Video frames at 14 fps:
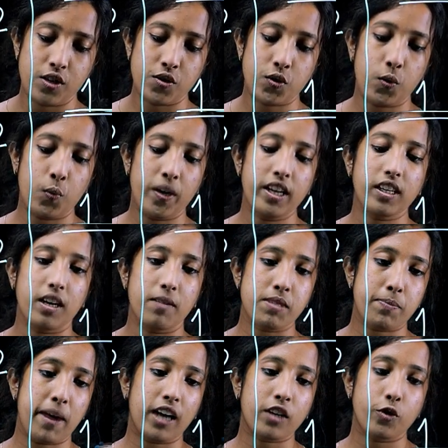So, when it
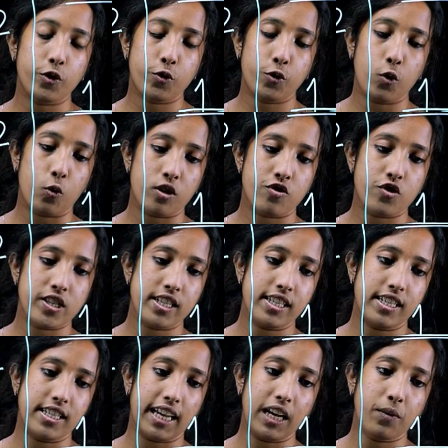comes back into the original
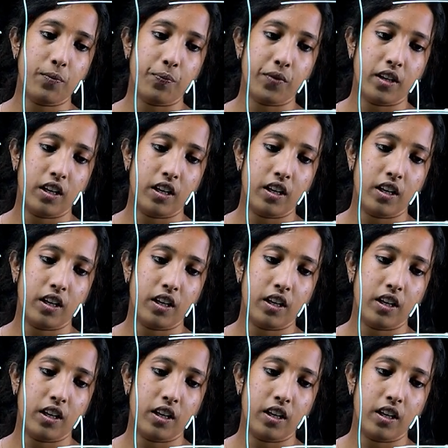state,